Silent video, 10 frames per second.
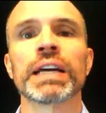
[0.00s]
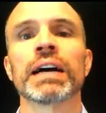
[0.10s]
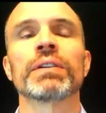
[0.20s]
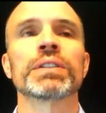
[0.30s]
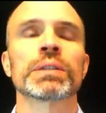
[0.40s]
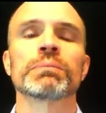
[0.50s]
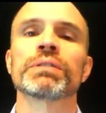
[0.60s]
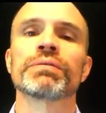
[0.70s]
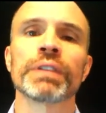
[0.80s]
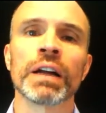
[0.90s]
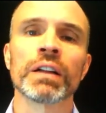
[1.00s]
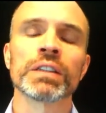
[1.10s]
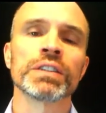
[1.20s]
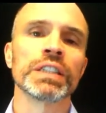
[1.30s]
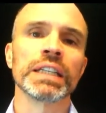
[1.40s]
you now in terms of
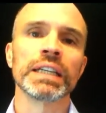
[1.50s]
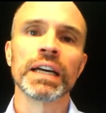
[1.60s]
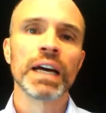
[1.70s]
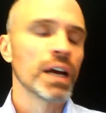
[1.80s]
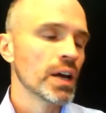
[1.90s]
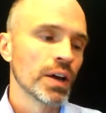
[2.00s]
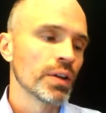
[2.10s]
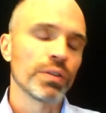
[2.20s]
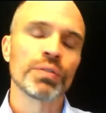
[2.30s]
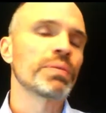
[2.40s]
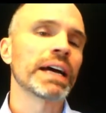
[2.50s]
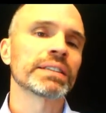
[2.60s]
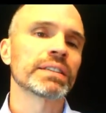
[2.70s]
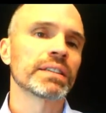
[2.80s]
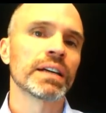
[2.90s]
phonology, the
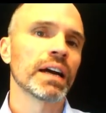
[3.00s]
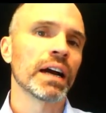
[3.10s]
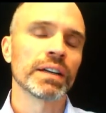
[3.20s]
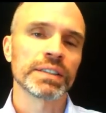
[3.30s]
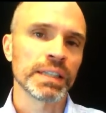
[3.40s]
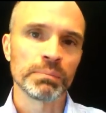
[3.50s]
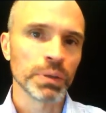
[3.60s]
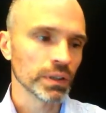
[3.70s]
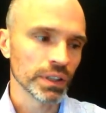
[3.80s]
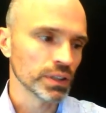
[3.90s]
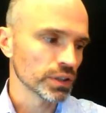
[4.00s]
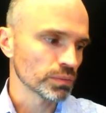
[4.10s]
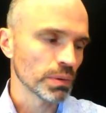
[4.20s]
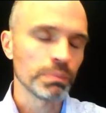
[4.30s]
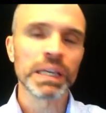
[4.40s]
rest are simple. You
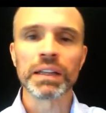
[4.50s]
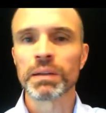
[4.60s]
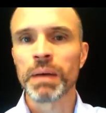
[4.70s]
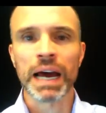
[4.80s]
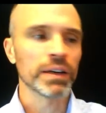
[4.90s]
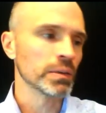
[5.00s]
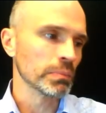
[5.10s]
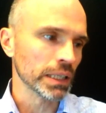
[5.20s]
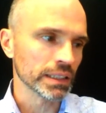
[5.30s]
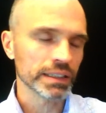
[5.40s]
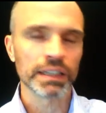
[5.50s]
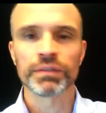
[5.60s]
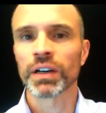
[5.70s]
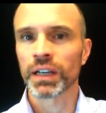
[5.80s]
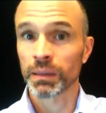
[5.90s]
just repeat the pattern, but instead
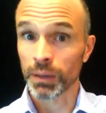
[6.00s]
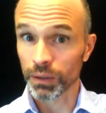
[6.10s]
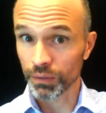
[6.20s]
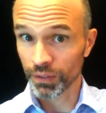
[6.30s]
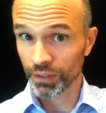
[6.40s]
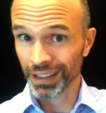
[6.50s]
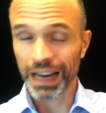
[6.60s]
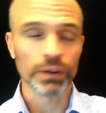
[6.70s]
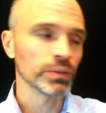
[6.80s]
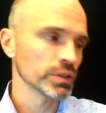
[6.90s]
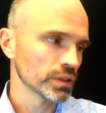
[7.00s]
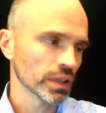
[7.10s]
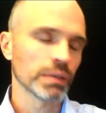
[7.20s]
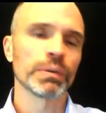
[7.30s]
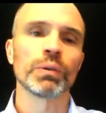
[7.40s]
of talking about sounds, you
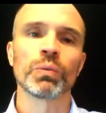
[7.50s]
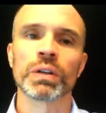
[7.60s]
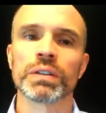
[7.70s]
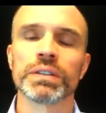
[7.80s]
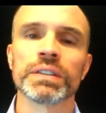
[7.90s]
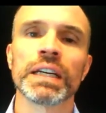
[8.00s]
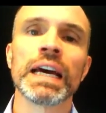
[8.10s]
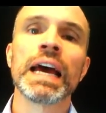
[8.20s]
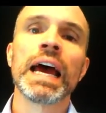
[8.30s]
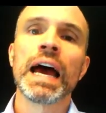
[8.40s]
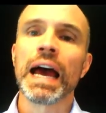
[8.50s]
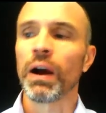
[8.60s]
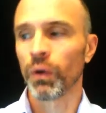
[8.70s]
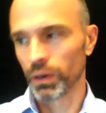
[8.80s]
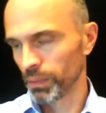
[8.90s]
talk about words
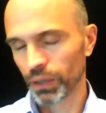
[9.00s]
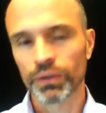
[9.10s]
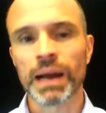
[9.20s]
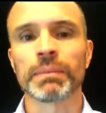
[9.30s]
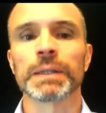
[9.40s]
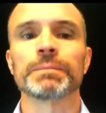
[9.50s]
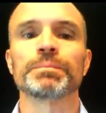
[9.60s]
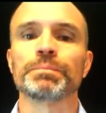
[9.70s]
or about grammar.